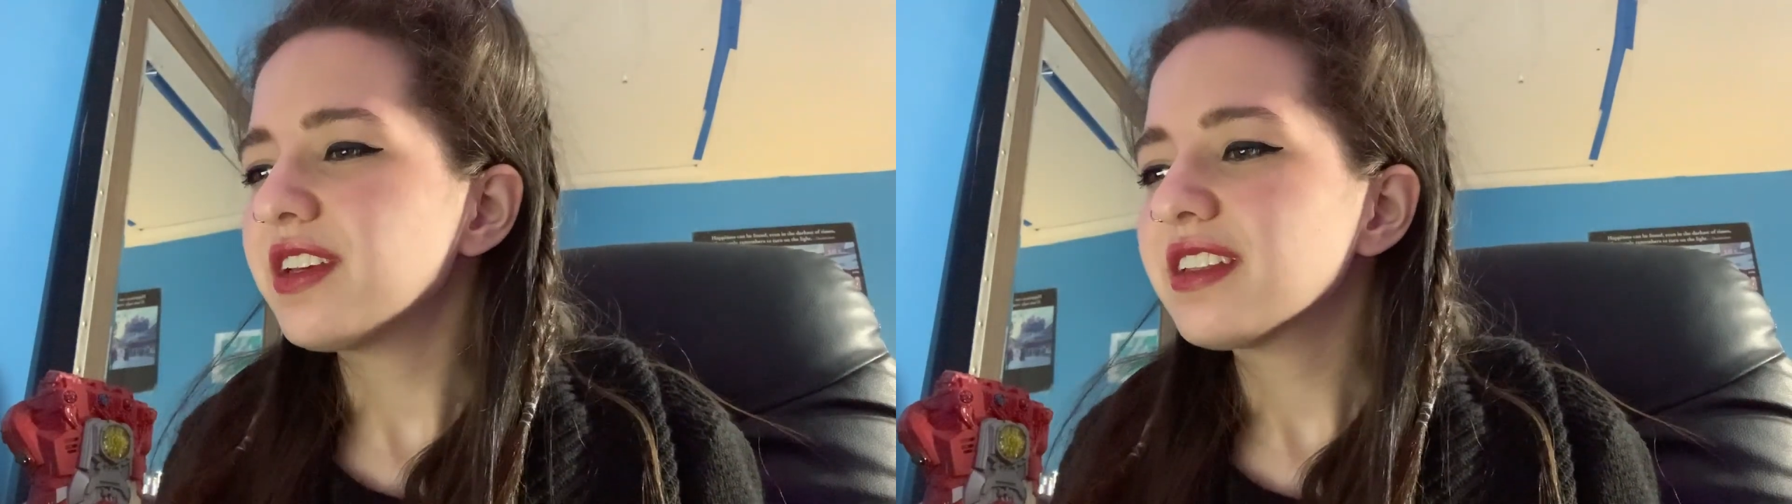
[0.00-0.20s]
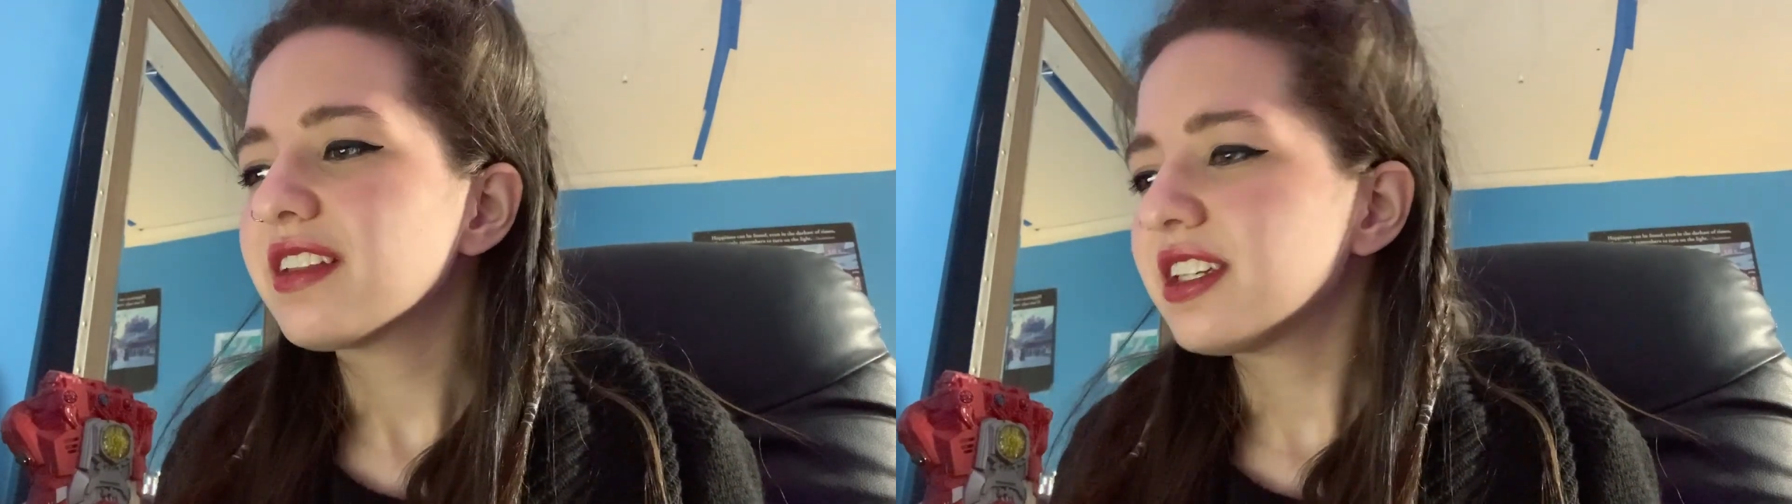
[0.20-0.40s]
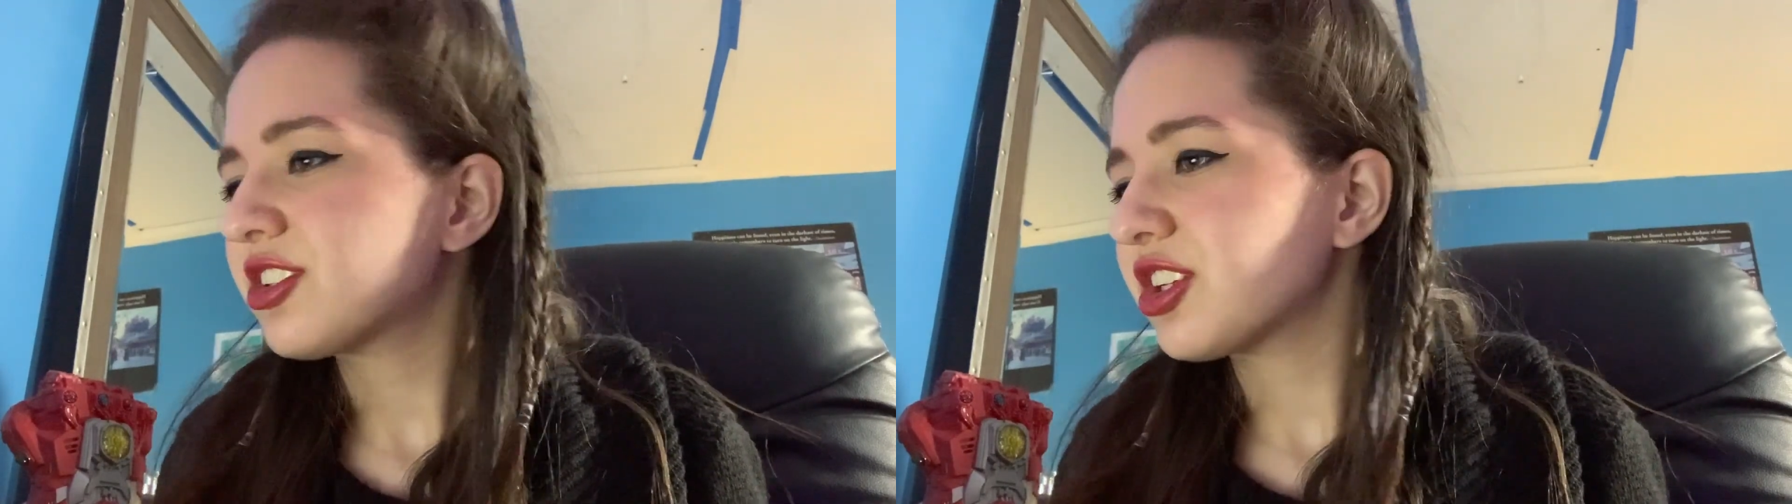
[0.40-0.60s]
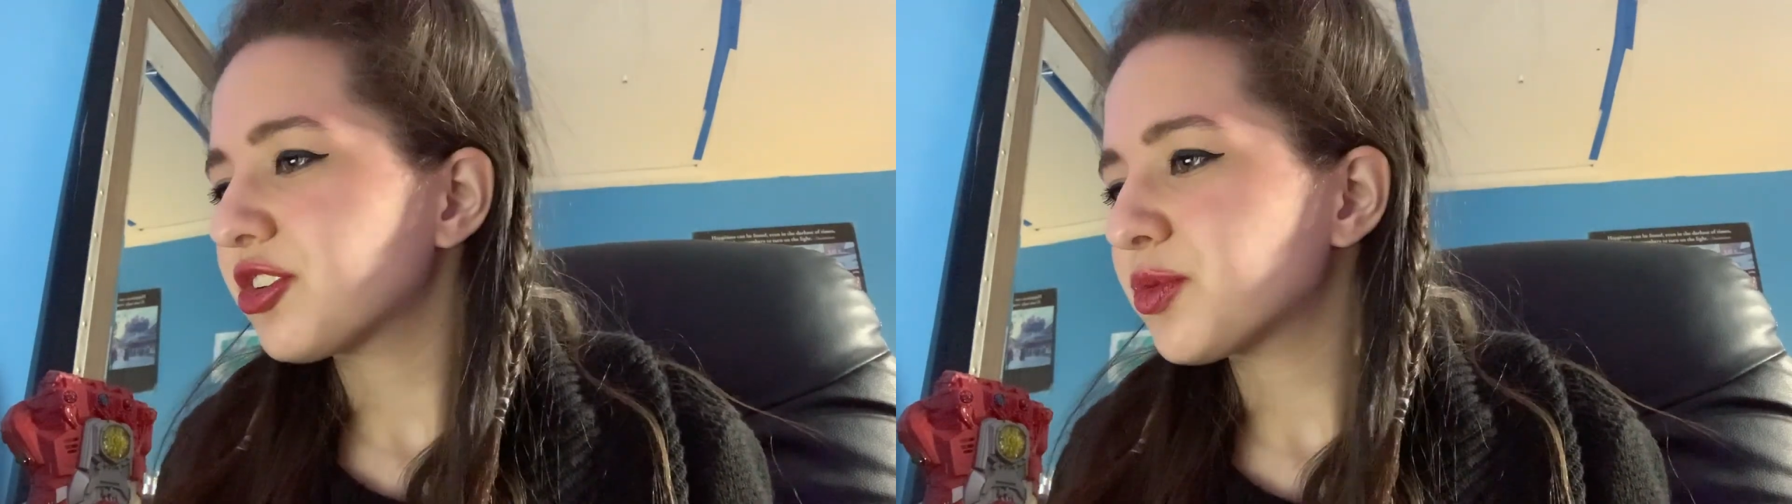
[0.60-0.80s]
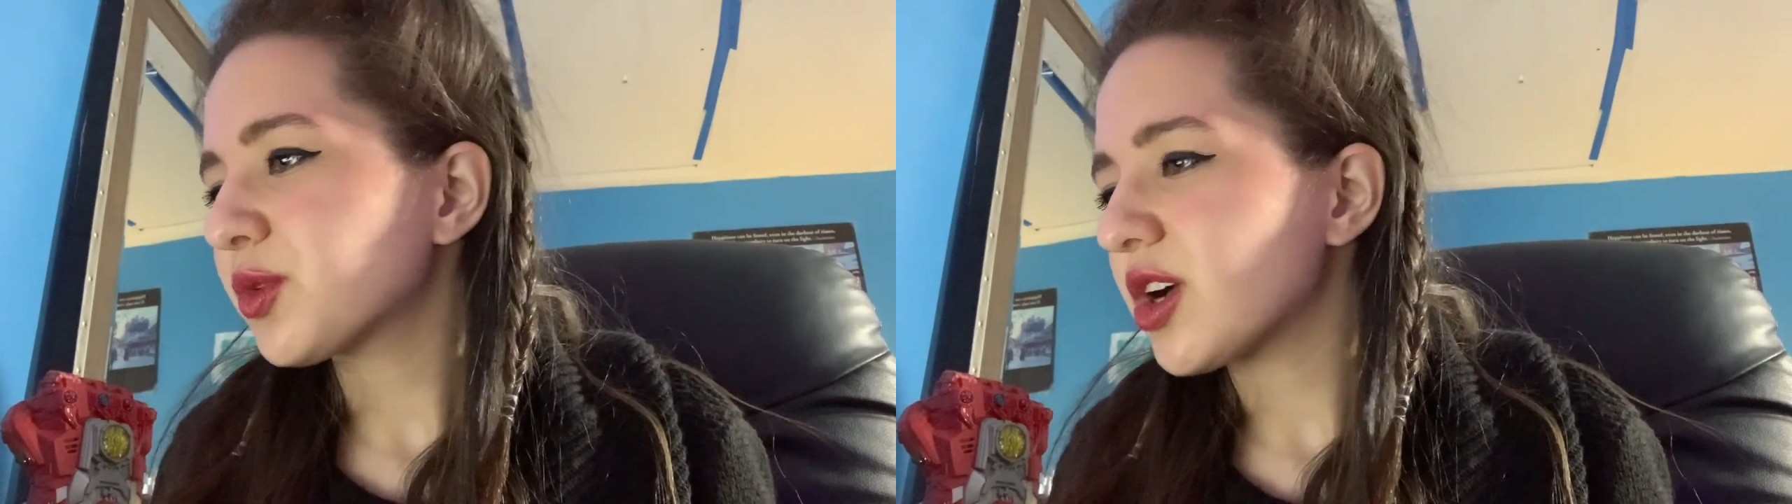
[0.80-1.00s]
think that these
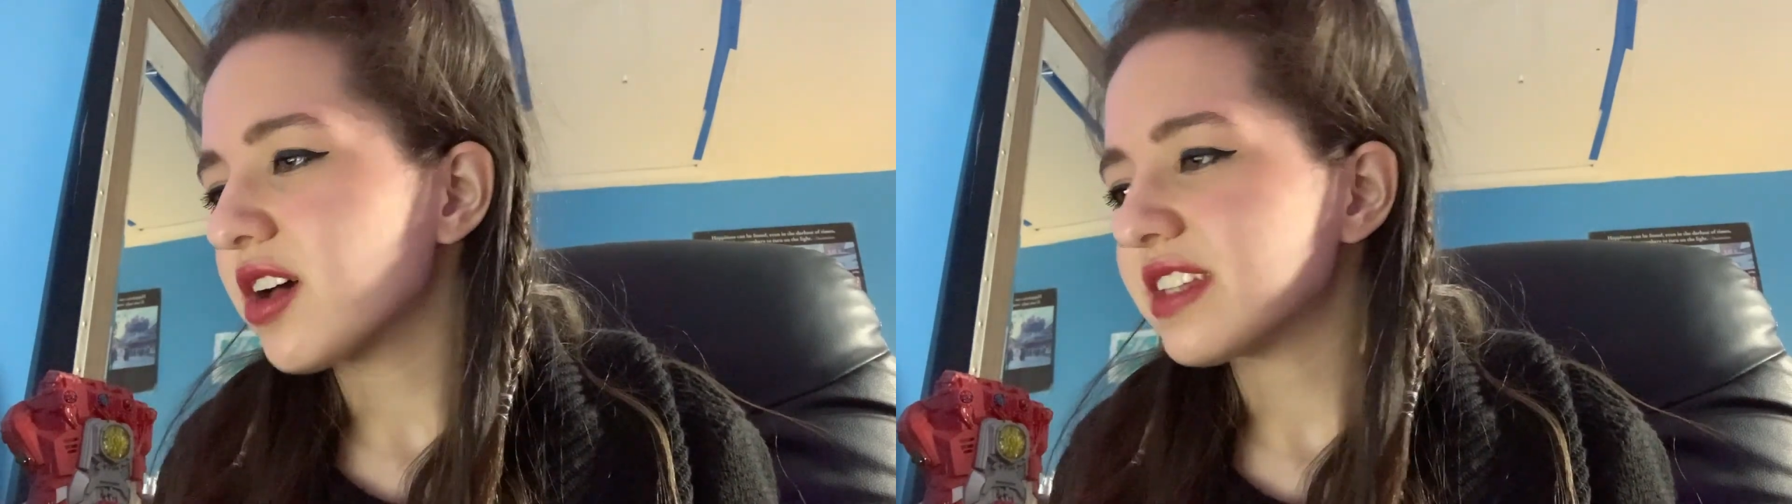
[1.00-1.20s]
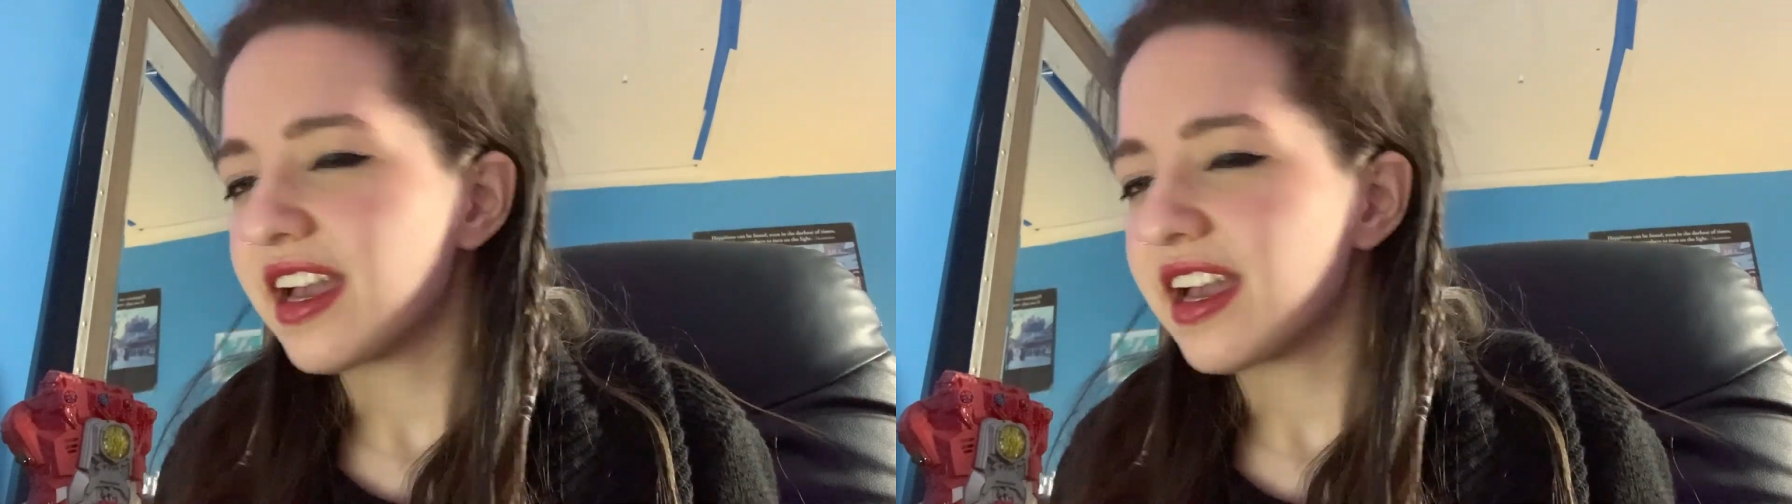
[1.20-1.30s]
children will cause